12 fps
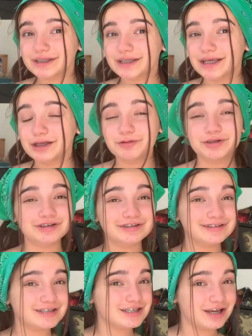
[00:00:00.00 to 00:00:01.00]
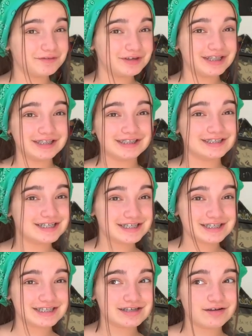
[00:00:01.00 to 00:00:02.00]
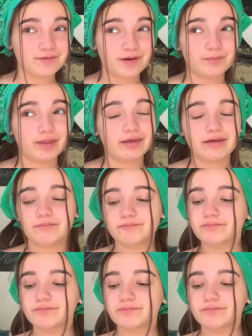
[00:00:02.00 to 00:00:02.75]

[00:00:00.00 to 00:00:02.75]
like when you're seven and like six and stuff i'm like